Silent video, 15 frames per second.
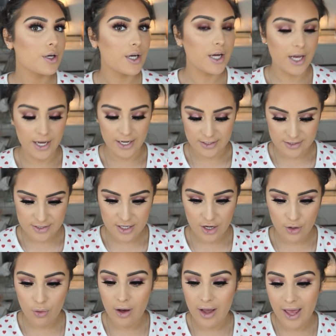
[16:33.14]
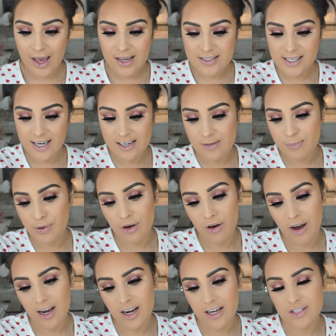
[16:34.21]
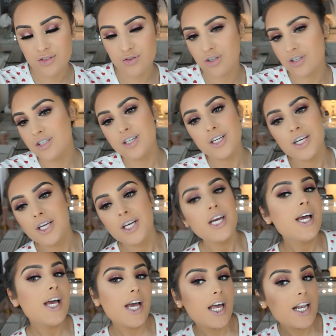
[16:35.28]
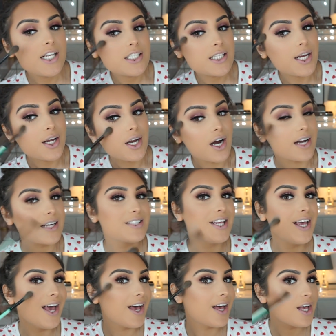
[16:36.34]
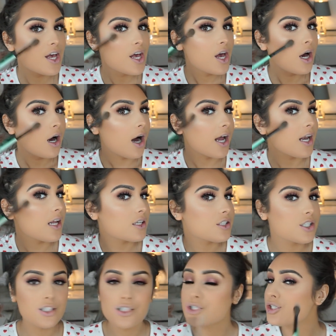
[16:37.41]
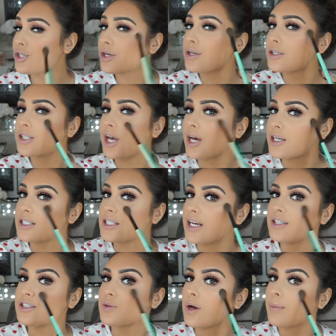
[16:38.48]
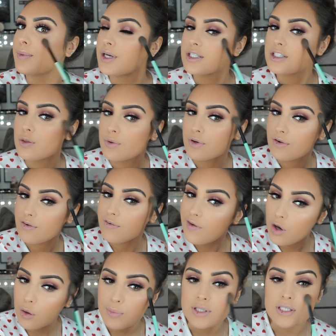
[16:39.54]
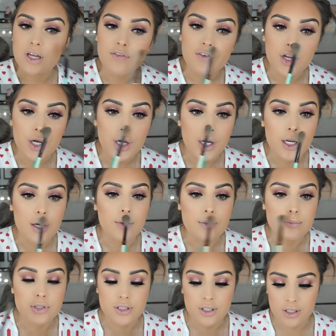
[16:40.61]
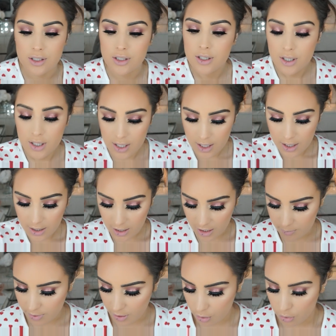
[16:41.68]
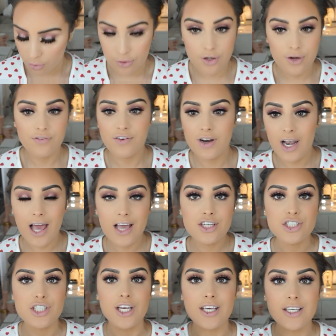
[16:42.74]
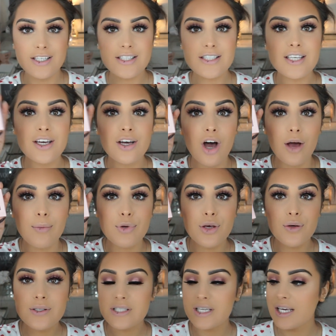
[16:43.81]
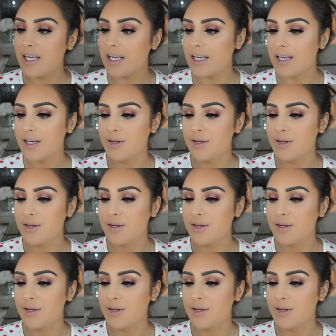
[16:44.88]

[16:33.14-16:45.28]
Okay, so I accidentally put highlighter on. I didn't show you guys. I literally just use the Anastasia one because I want to film and stuff and it glow. I'm just going to keep that on. For lashes, I'm using...